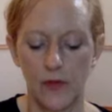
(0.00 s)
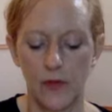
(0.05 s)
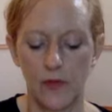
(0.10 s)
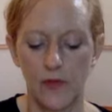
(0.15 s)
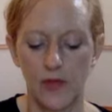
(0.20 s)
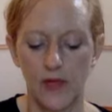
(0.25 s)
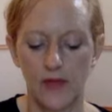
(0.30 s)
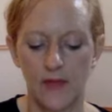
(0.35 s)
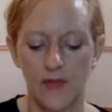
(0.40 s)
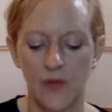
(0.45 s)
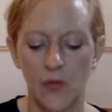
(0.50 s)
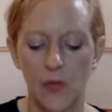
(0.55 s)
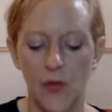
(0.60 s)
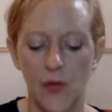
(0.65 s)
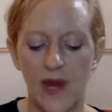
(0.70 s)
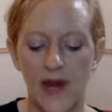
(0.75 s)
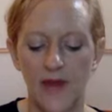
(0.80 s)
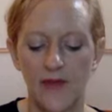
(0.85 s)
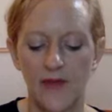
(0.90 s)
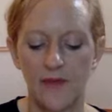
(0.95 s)
Become
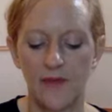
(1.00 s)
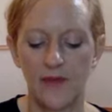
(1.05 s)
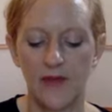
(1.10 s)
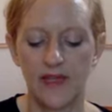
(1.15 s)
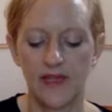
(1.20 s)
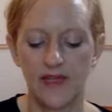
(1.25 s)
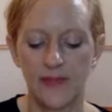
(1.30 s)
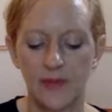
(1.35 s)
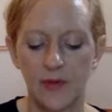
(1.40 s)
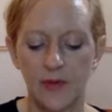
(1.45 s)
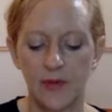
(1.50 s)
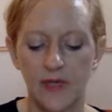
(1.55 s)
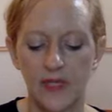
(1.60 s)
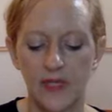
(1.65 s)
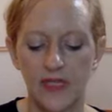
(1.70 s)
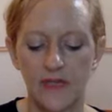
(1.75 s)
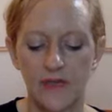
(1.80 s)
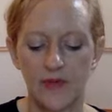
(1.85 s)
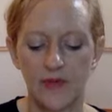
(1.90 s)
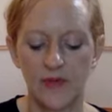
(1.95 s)
aware of the meeting
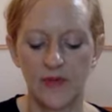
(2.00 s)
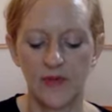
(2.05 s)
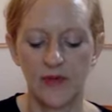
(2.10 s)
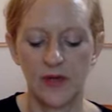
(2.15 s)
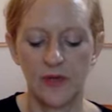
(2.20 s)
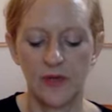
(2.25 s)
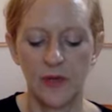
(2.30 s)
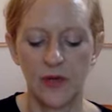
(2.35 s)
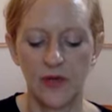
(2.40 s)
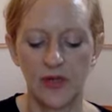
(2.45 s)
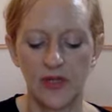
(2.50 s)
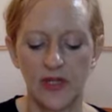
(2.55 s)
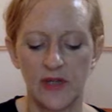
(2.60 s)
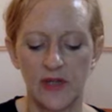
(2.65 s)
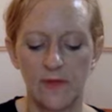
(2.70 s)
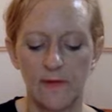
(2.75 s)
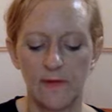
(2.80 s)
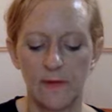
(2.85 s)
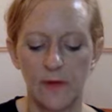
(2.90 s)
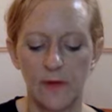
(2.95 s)
points between your body and
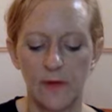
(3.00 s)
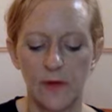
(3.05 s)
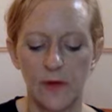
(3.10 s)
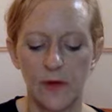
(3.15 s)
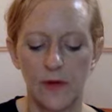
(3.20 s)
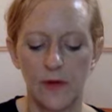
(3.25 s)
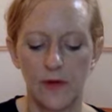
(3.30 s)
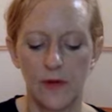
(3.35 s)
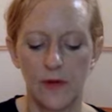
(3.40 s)
the floor.